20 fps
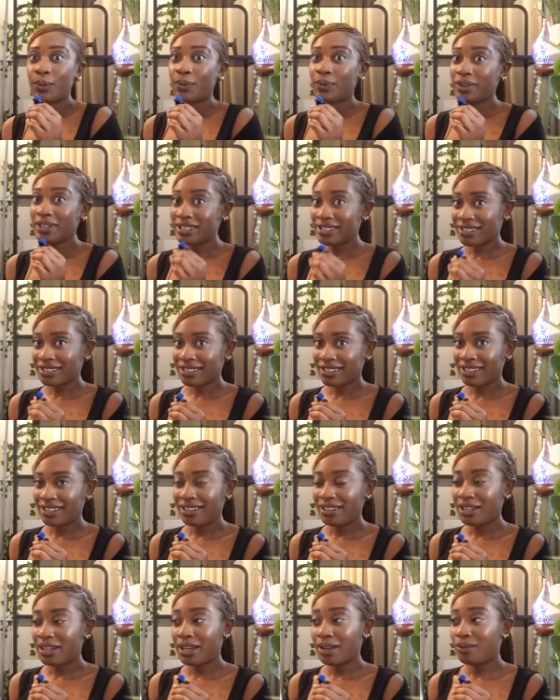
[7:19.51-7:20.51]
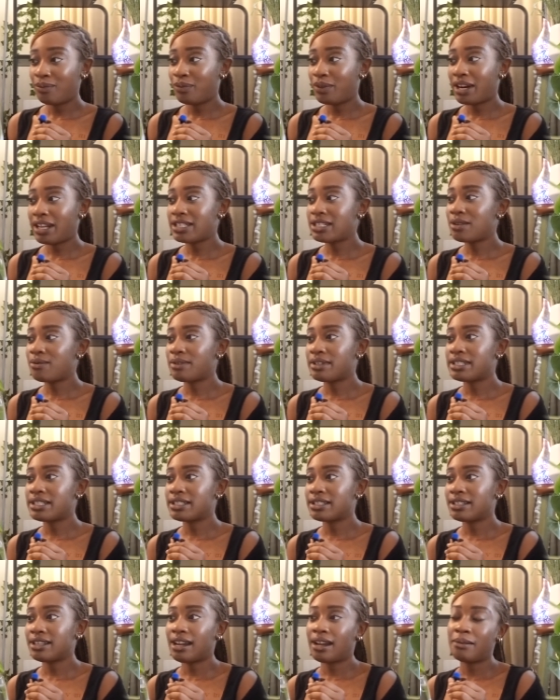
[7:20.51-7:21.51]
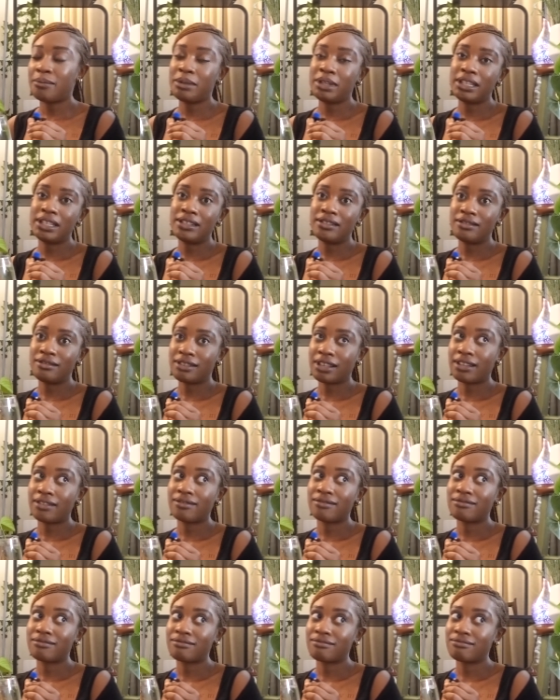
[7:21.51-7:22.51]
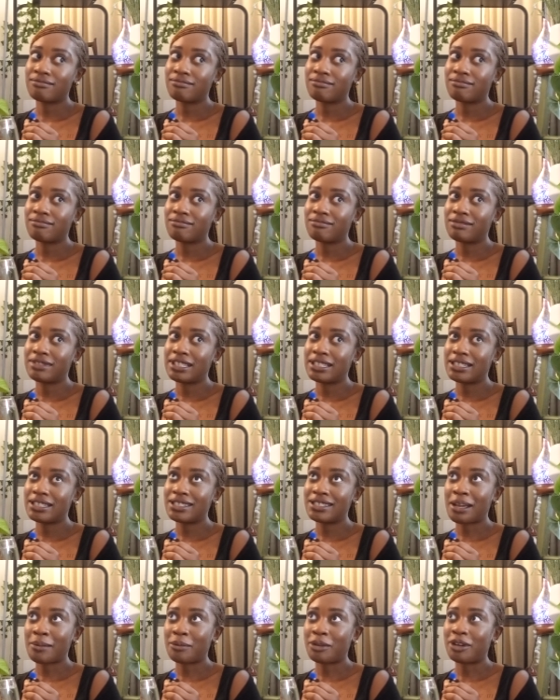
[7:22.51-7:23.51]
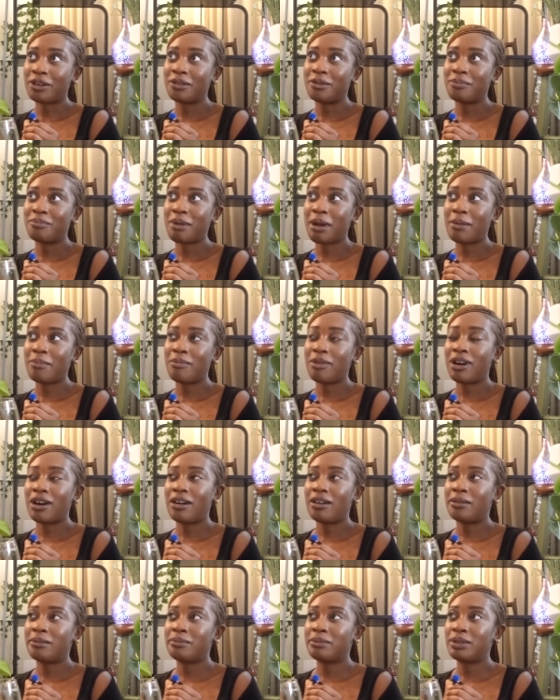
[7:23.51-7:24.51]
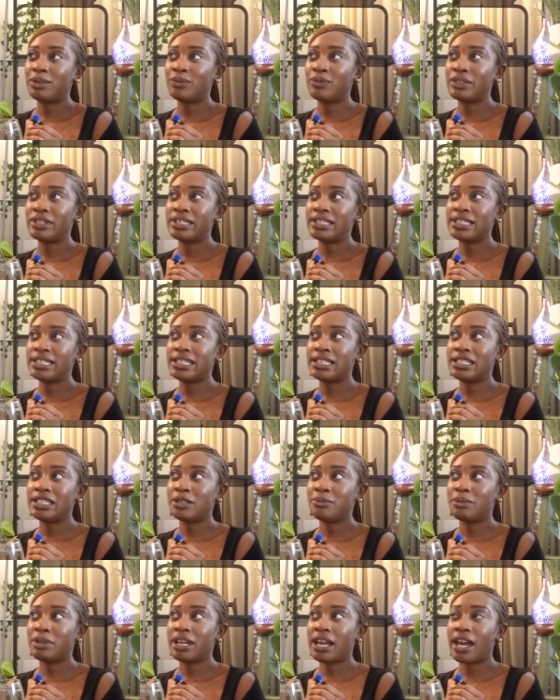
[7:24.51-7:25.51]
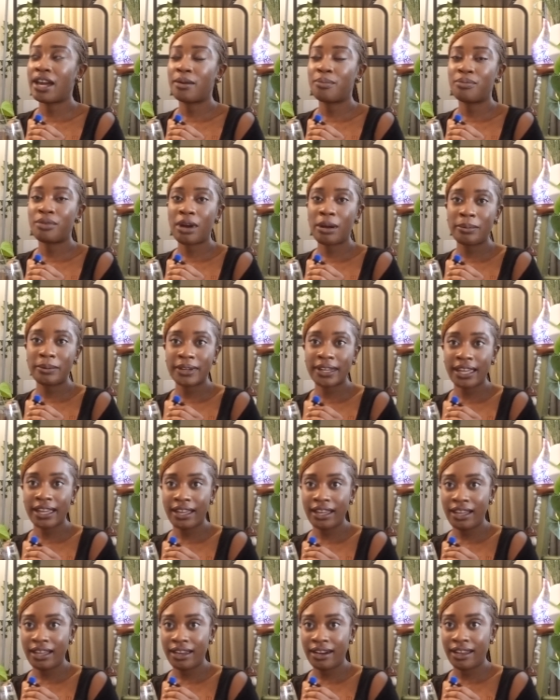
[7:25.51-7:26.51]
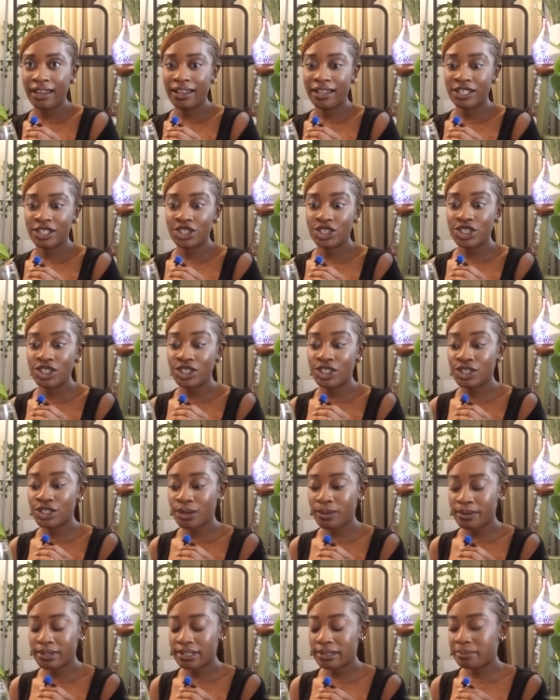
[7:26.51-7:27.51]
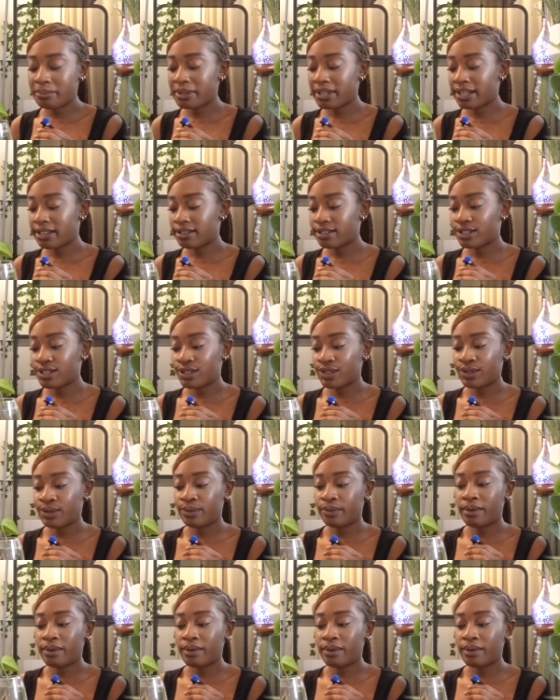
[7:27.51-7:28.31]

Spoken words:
recently, and when I say recently, I mean like this summer, my mom was teaching me how to propagate, and she's so into plants too.